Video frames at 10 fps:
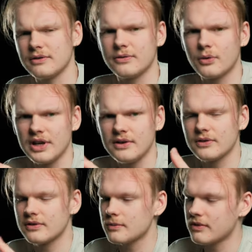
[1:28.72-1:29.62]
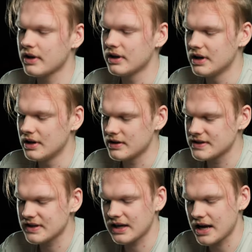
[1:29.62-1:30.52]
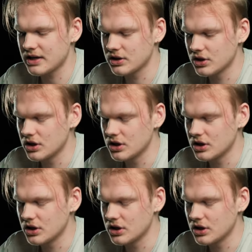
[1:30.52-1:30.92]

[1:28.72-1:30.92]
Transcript: like 4 years or something. This is the Canon